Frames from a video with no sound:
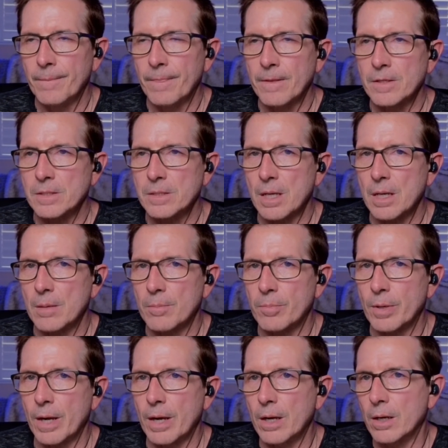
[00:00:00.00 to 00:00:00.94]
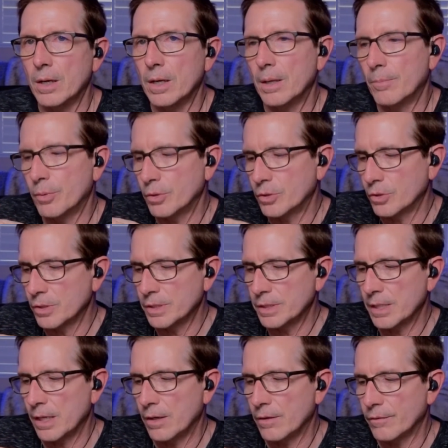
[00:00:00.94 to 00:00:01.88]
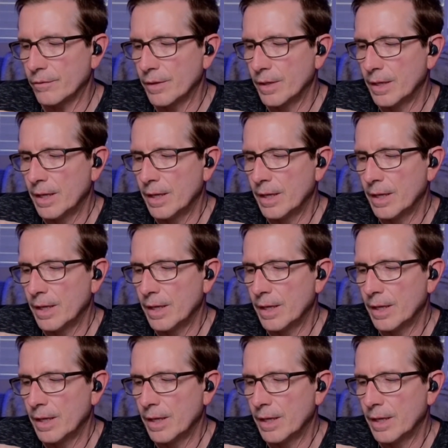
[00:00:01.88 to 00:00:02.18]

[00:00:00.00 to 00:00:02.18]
say a prayer and put yourself